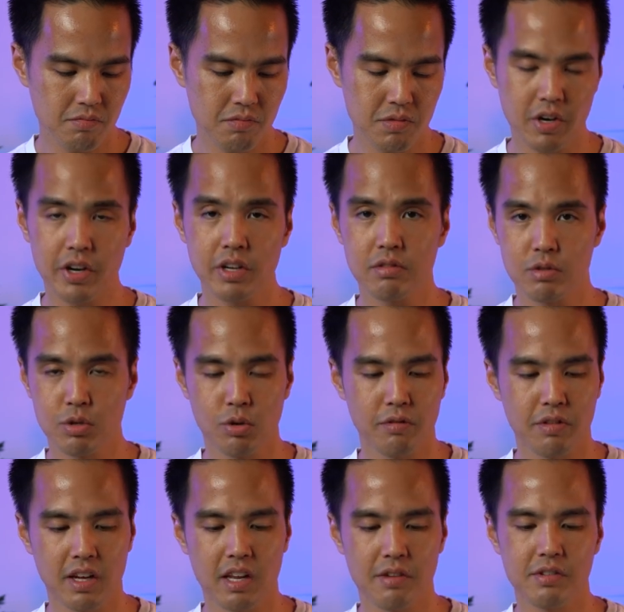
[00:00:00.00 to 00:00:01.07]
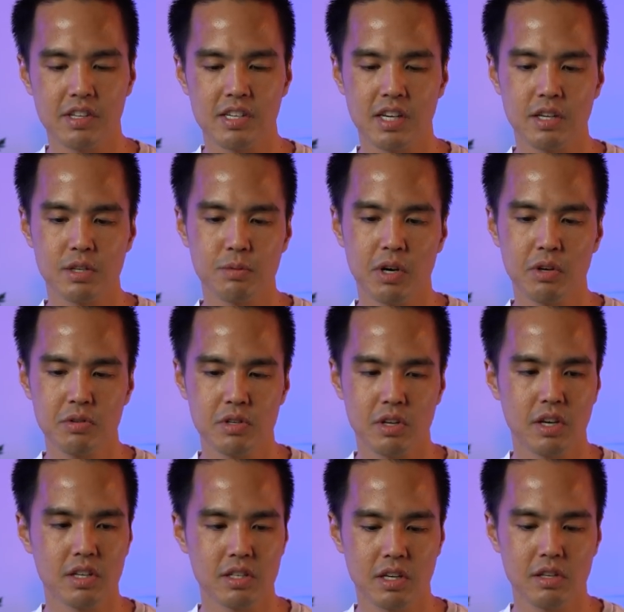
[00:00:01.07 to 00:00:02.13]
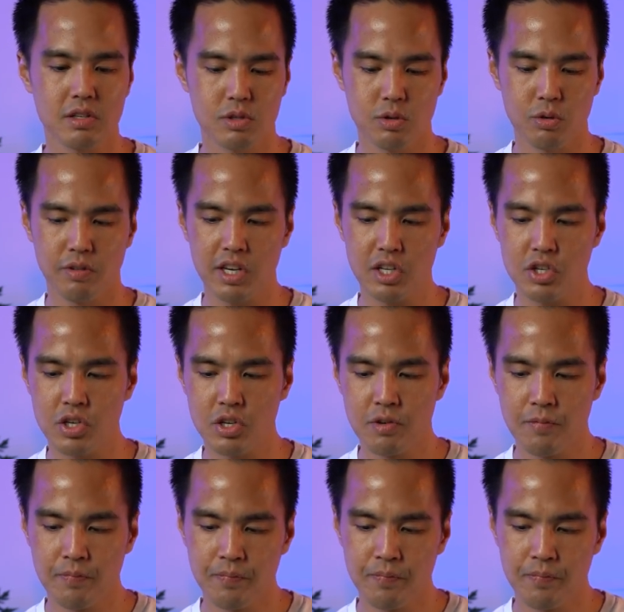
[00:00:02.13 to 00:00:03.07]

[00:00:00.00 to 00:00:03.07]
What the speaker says: Sorry, two of the 11T as well. So you can see it's two of each.